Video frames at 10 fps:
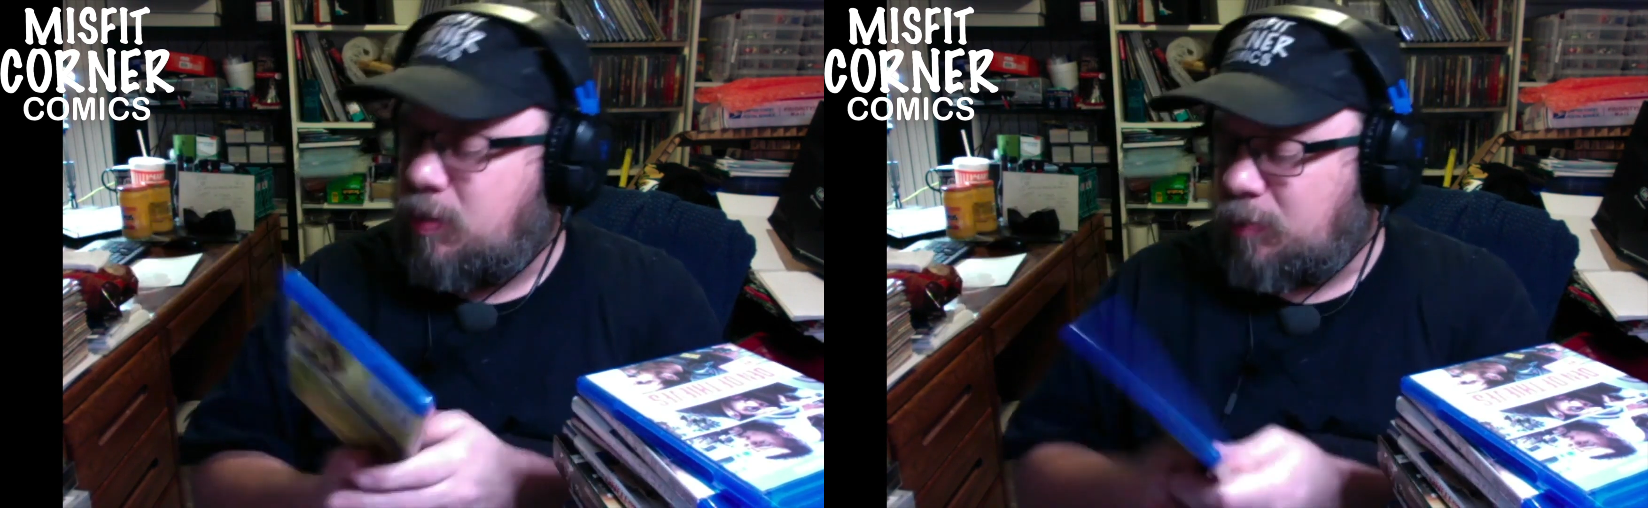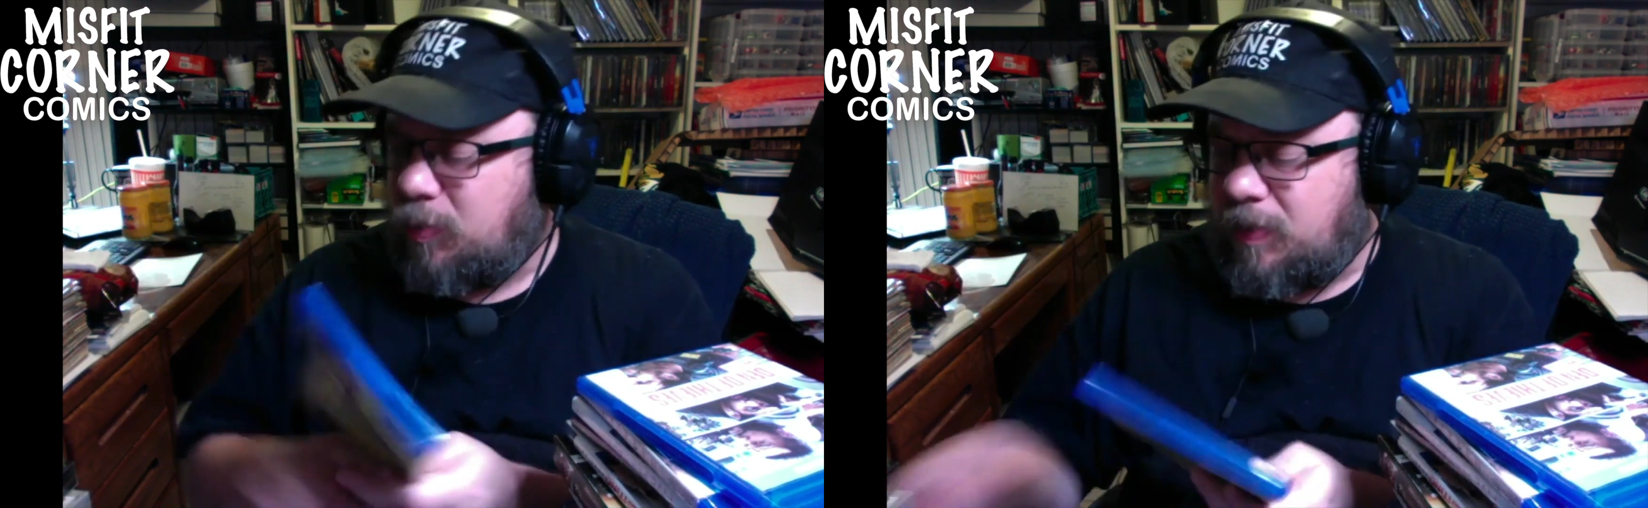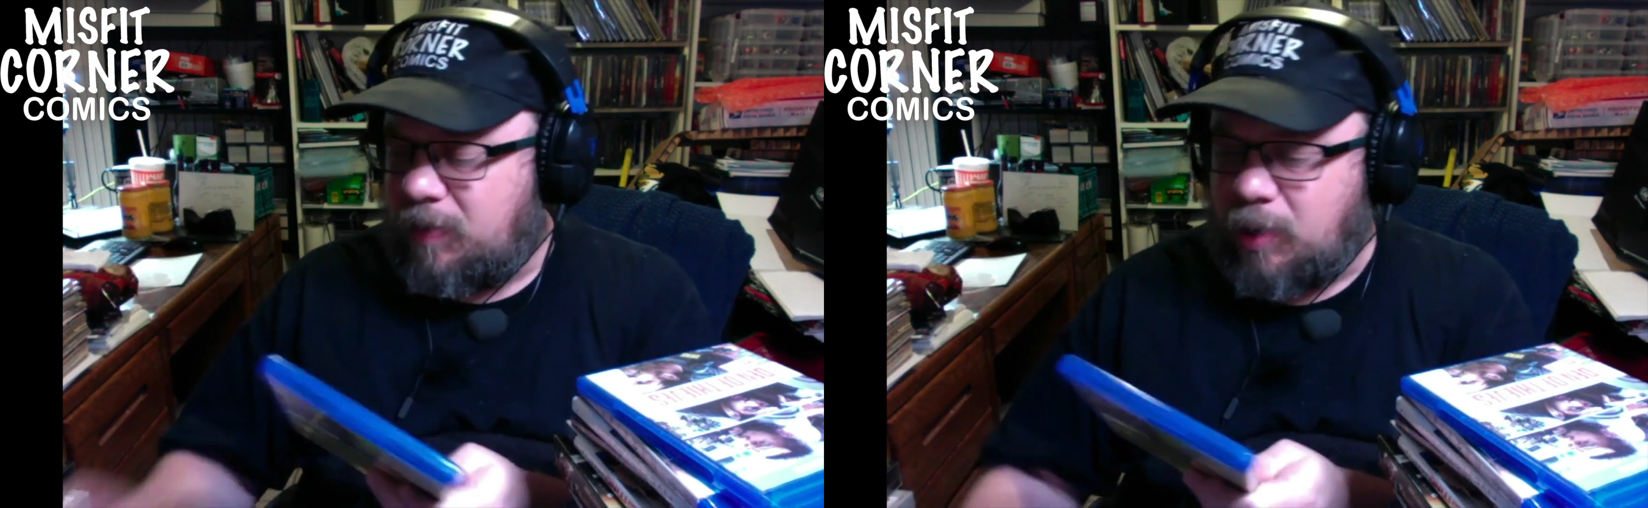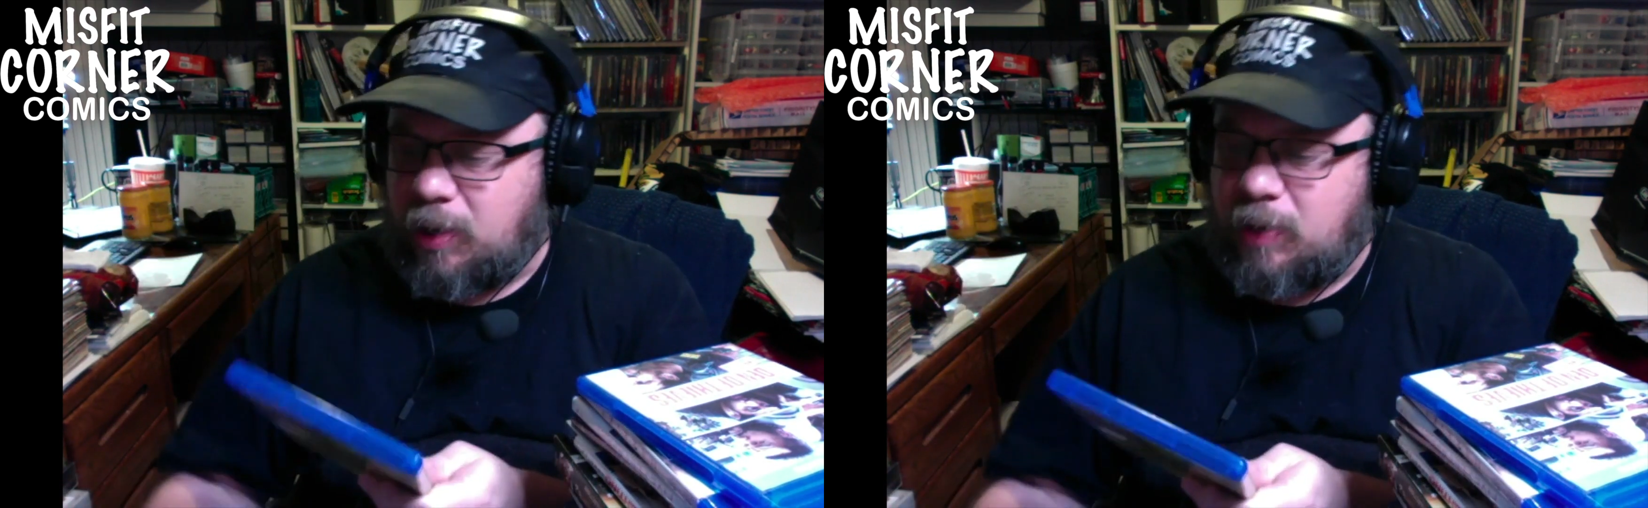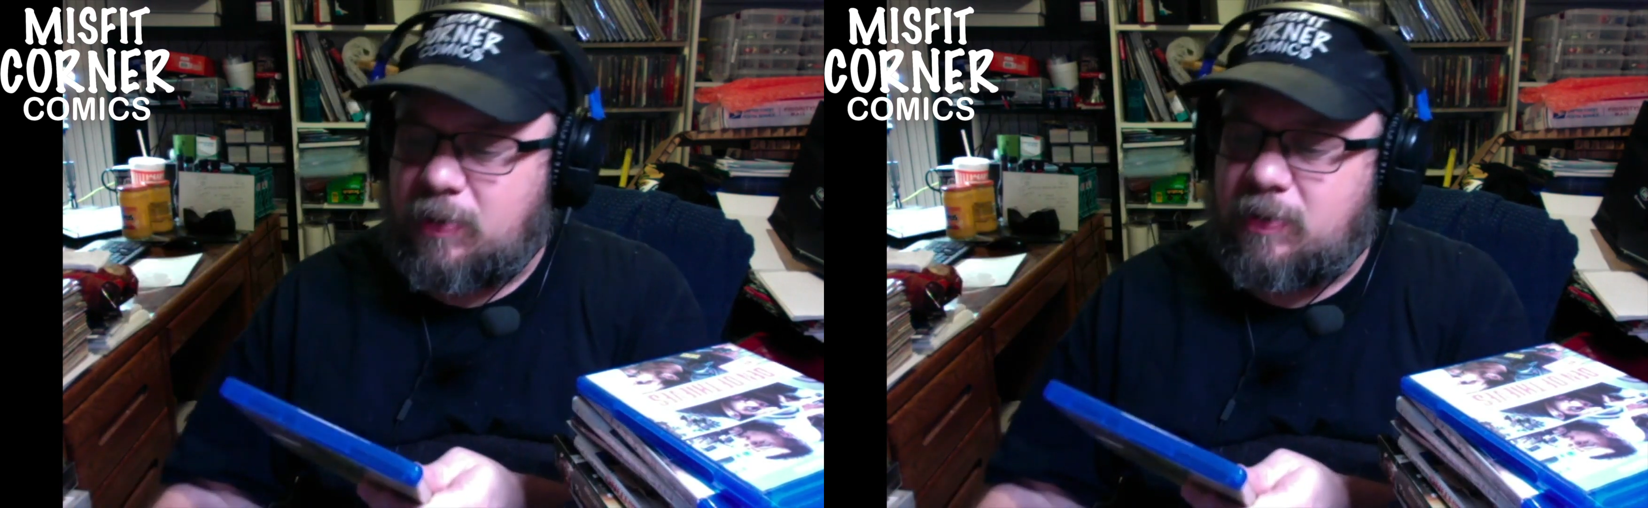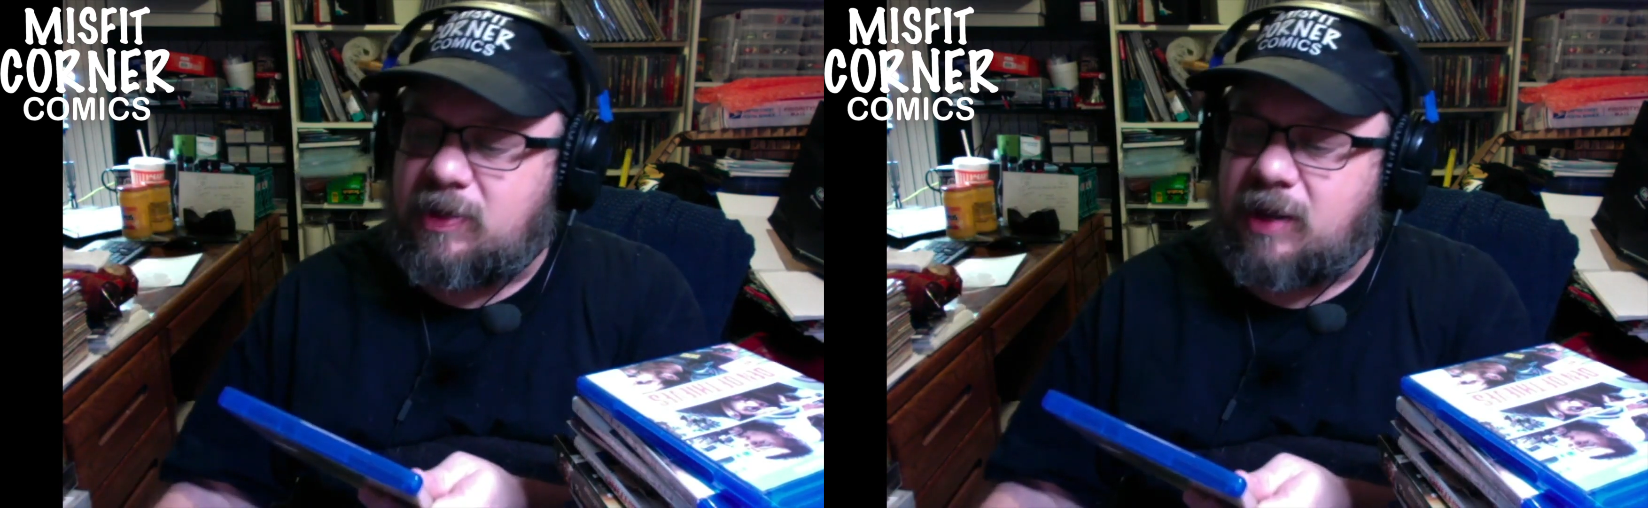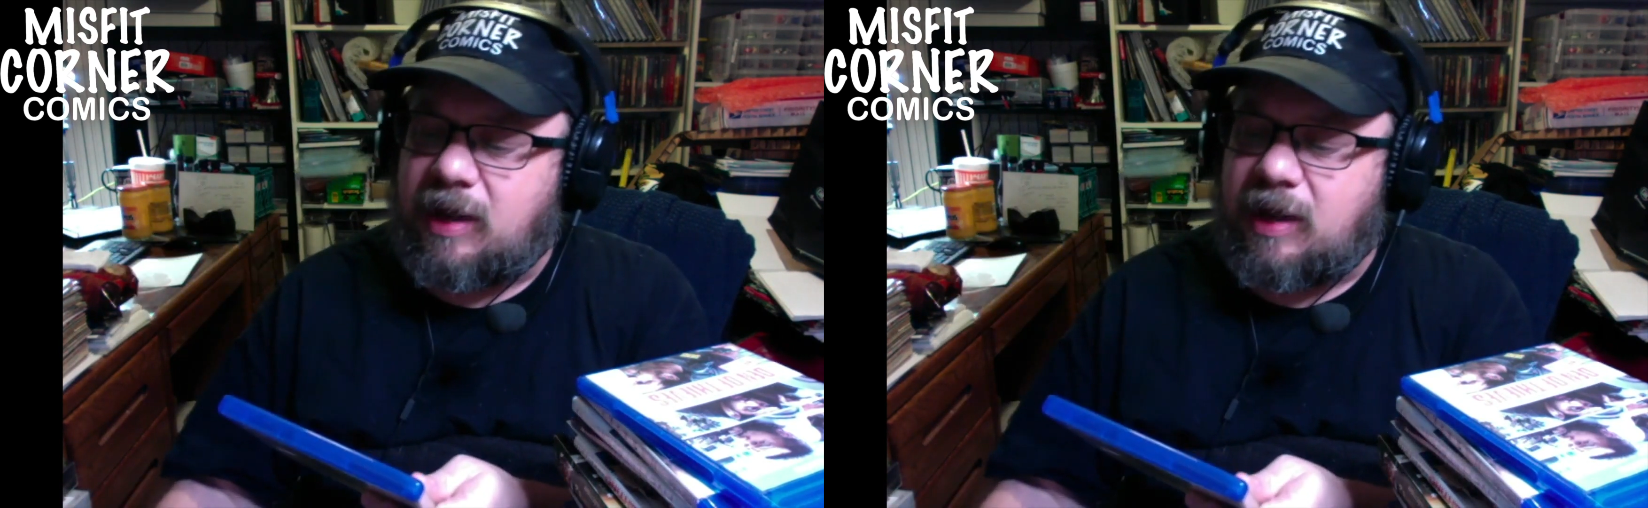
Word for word: Ruby Rose